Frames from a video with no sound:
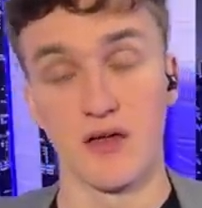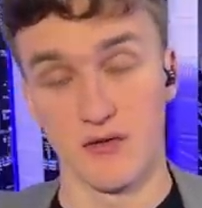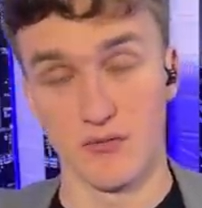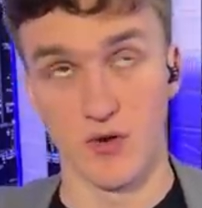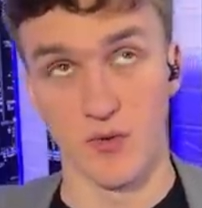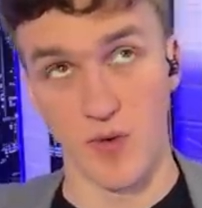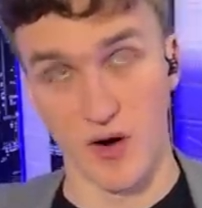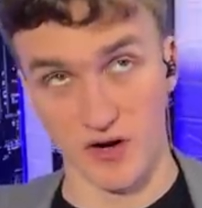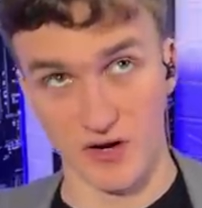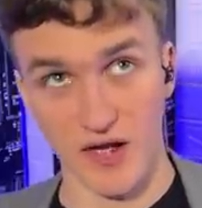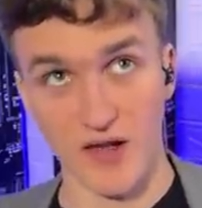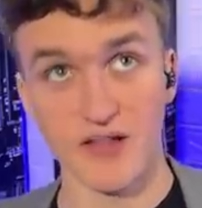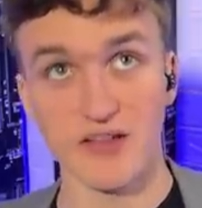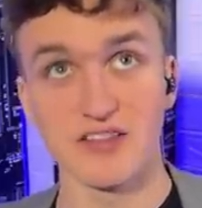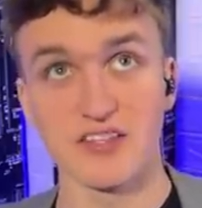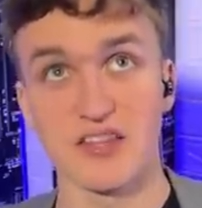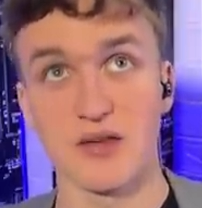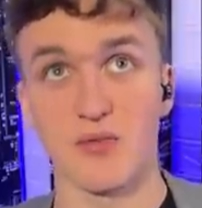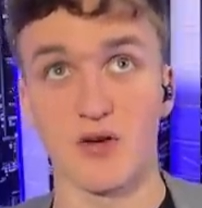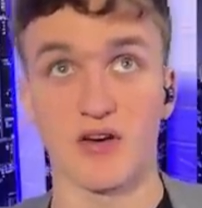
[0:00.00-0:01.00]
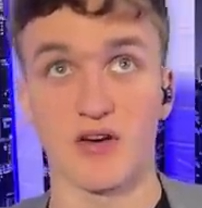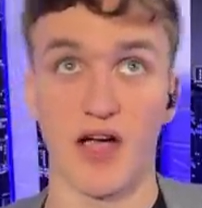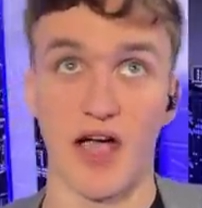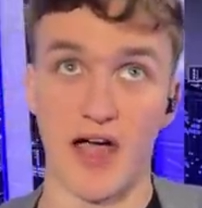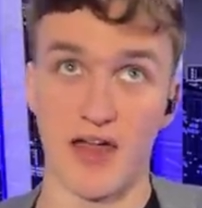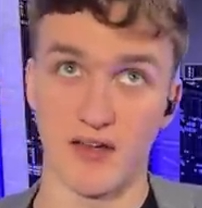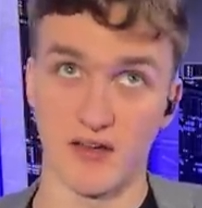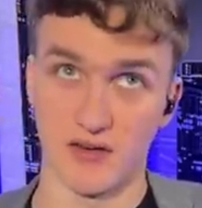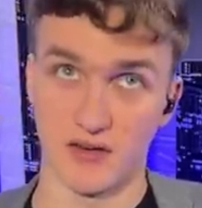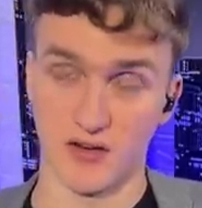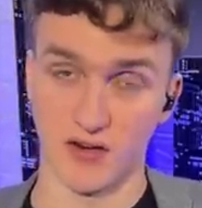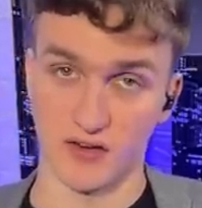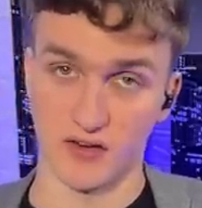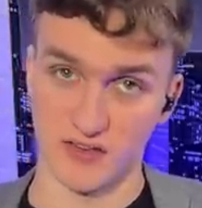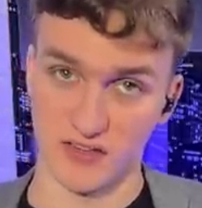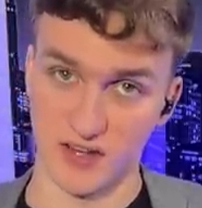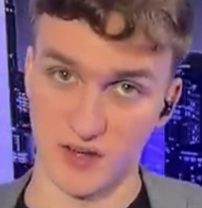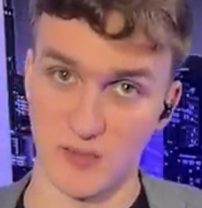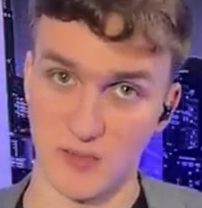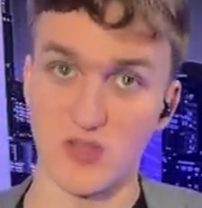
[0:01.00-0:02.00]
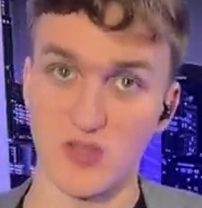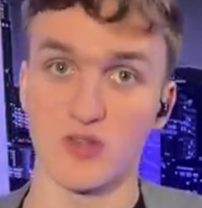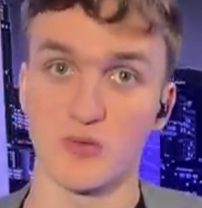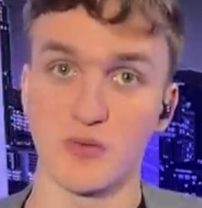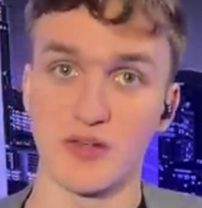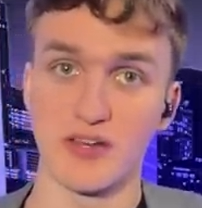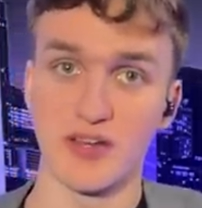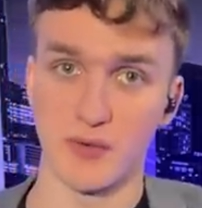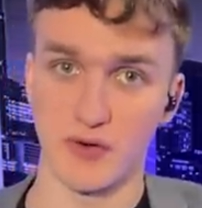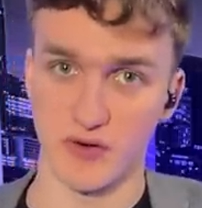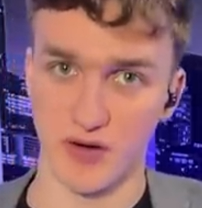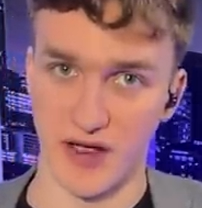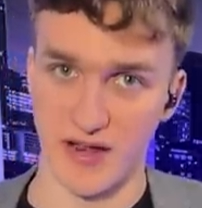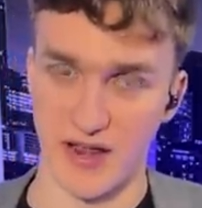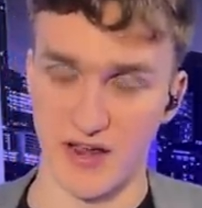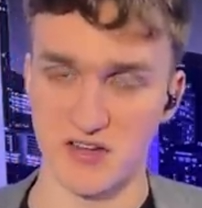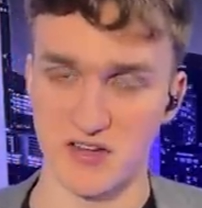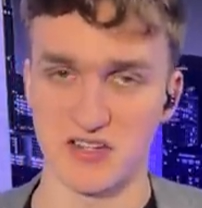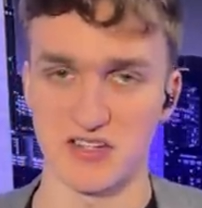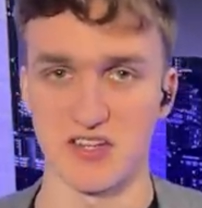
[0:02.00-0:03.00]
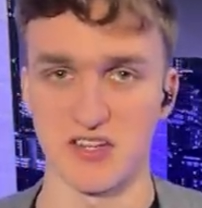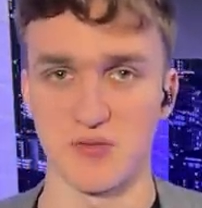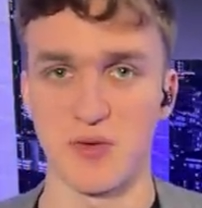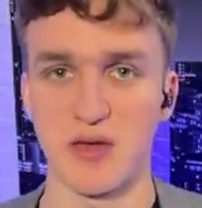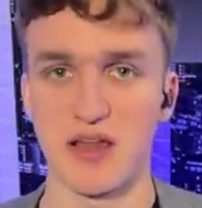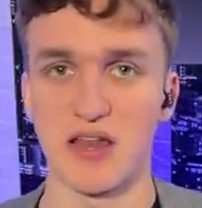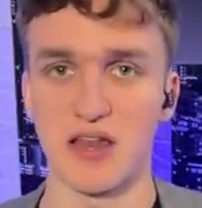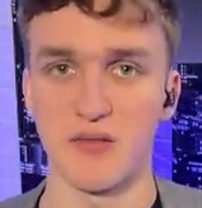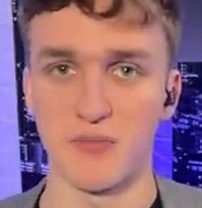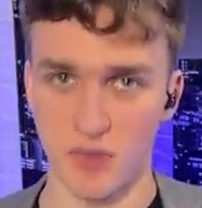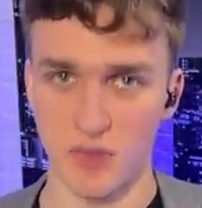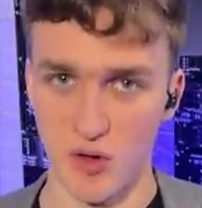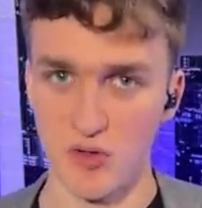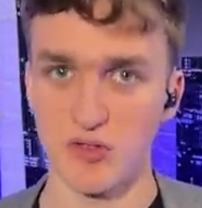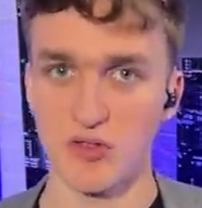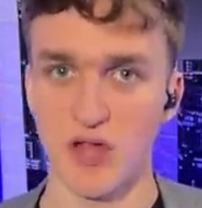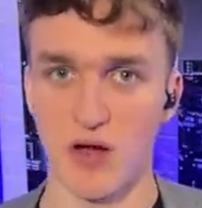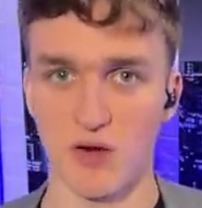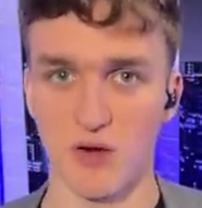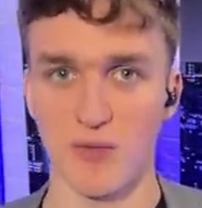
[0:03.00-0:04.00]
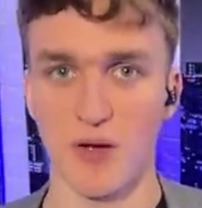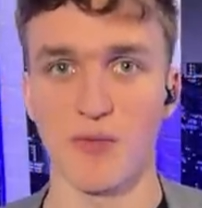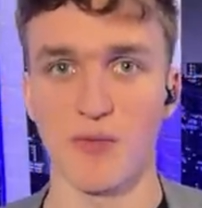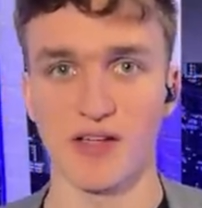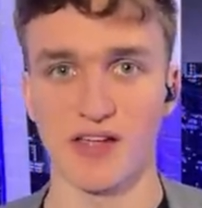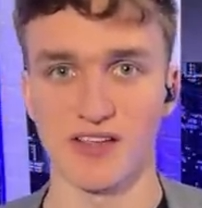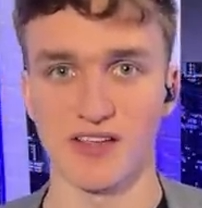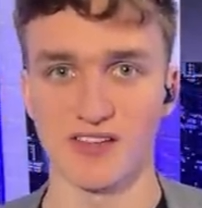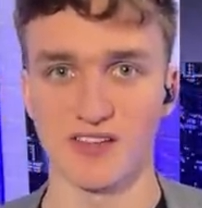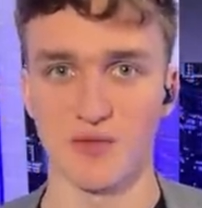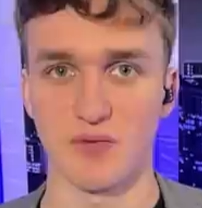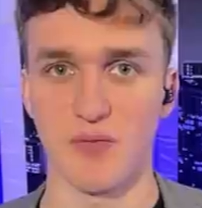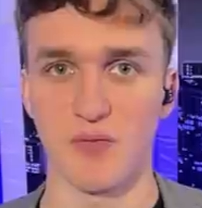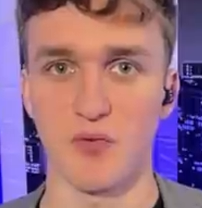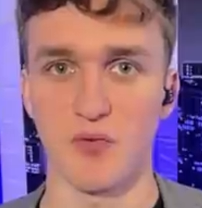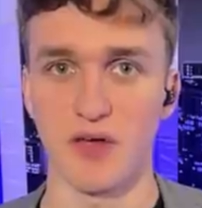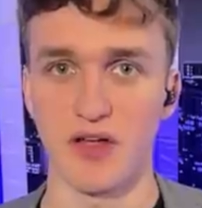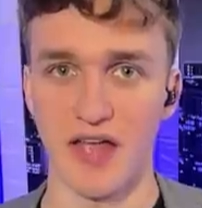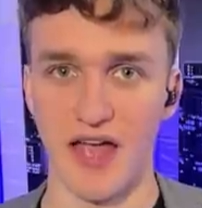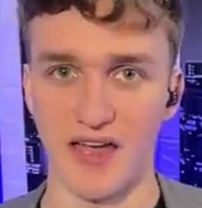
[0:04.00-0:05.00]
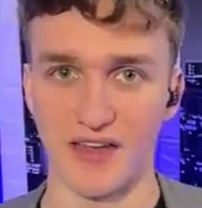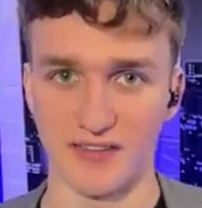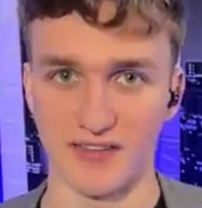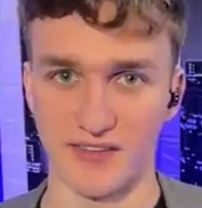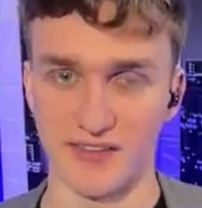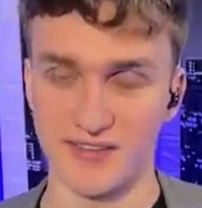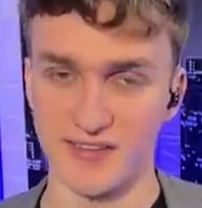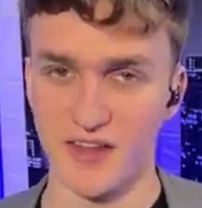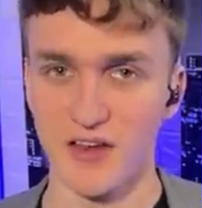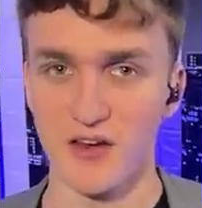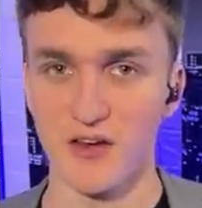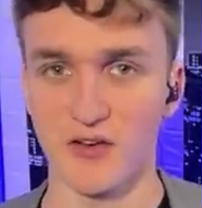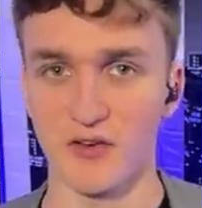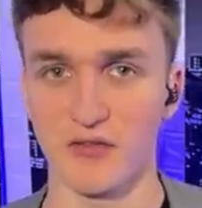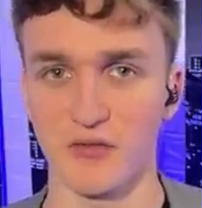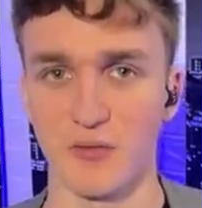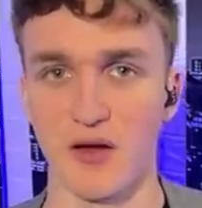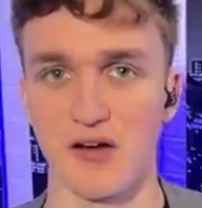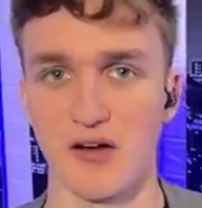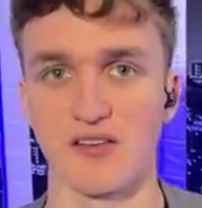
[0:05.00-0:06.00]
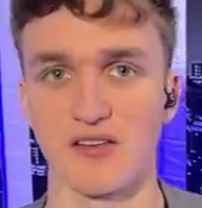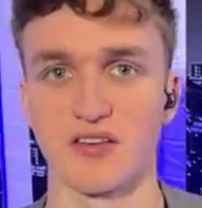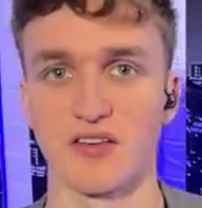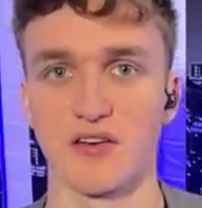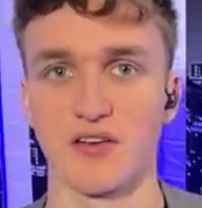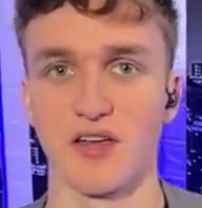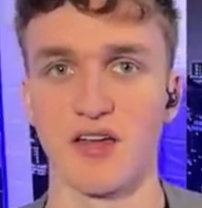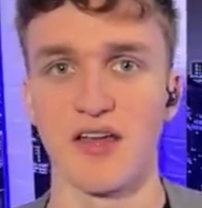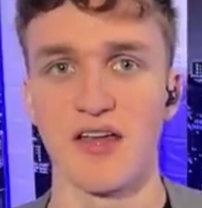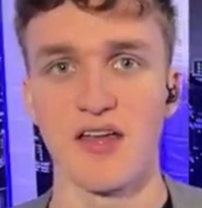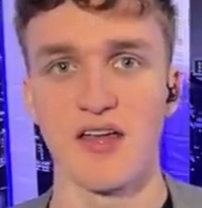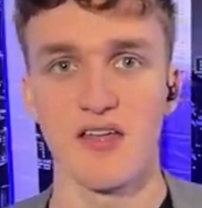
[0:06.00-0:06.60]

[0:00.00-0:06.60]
well, Mark Kelly's a Democrat. Kyrsten Sinema used to be a Democrat. Now she's independent. Both not Republicans, is my point, as the senators from Arizona.